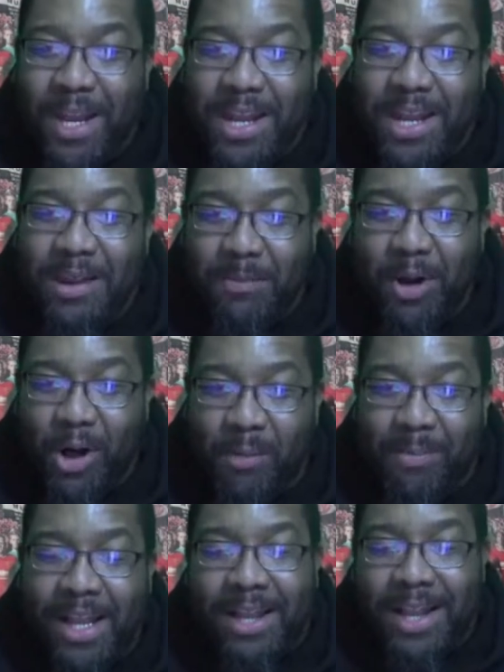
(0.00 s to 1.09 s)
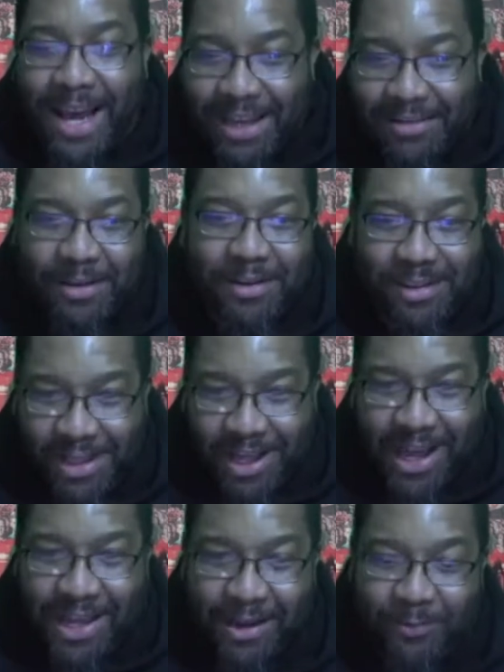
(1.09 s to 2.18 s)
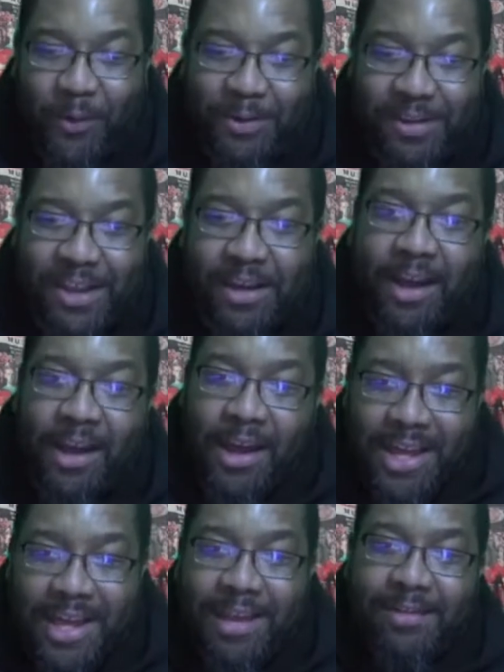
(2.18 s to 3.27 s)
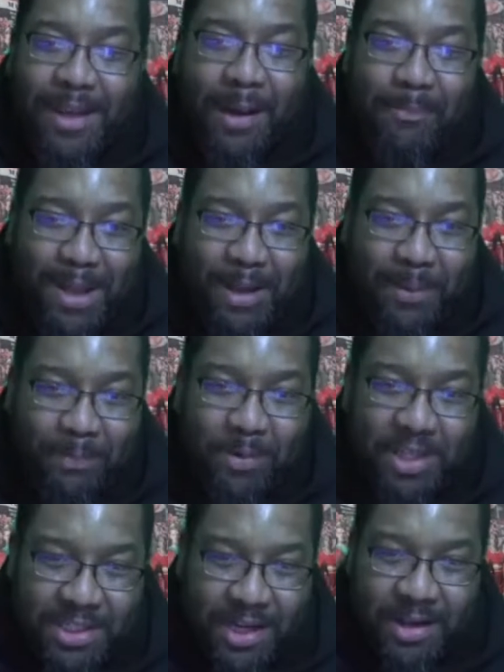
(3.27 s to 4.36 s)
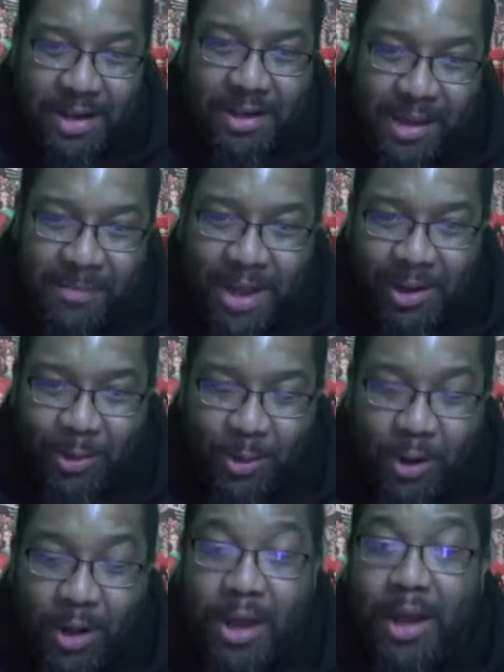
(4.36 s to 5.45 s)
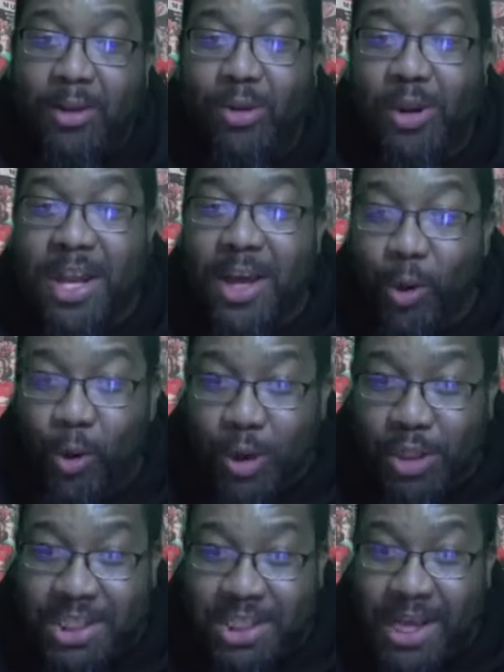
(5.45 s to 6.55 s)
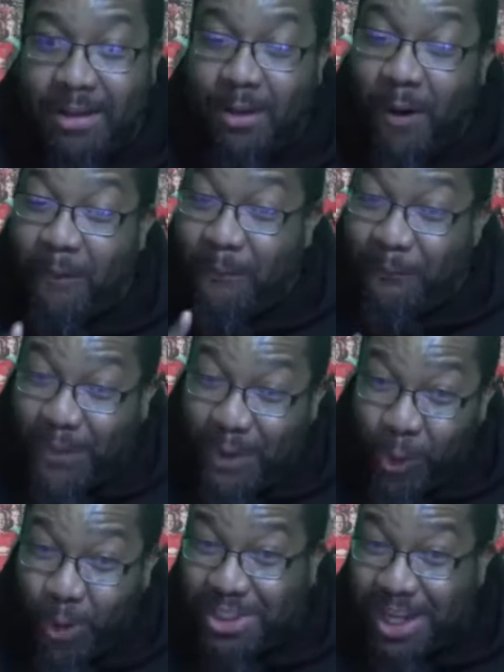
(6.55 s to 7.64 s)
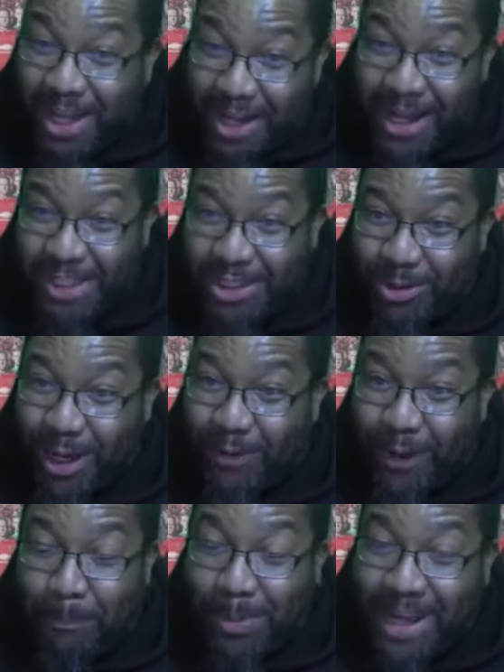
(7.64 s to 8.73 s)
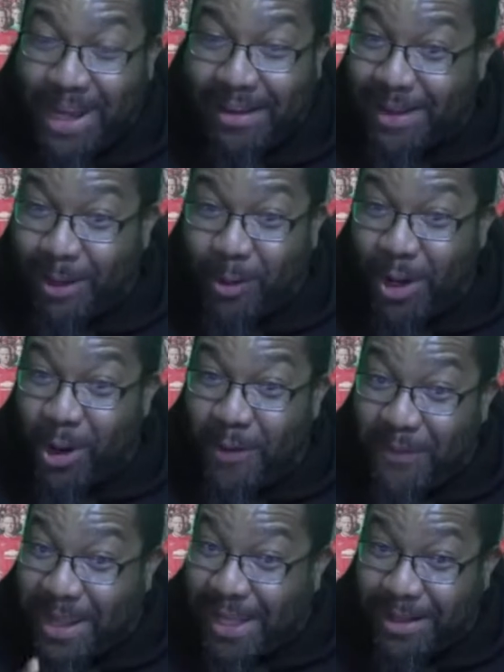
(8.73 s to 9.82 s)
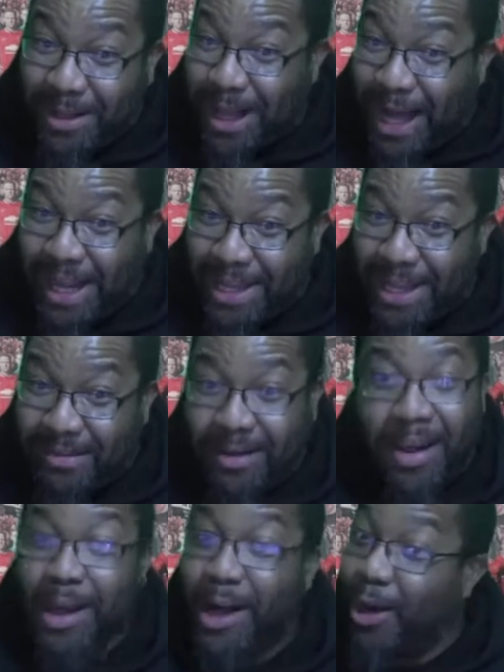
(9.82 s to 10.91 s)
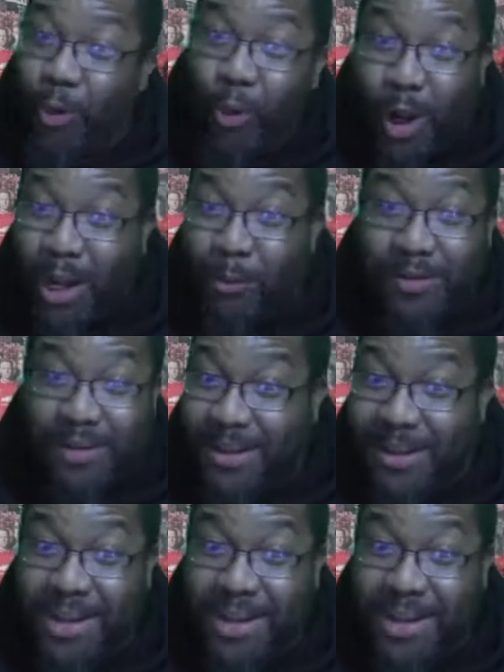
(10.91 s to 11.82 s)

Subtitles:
he become a licensed lawyer for say he's in a better position than Damian Lowe to negotiate the future contracts for players that will never get called yet? Because the whole of we sitting here.